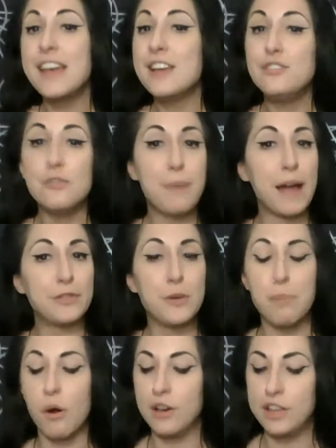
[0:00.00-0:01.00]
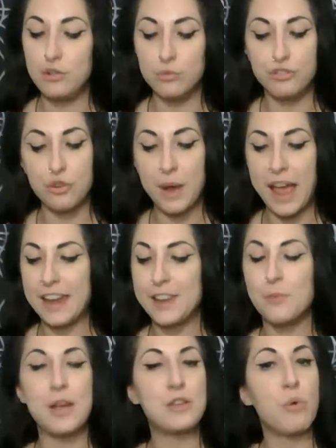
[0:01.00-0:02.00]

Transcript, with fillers: You bite the bullet, you do it anyway.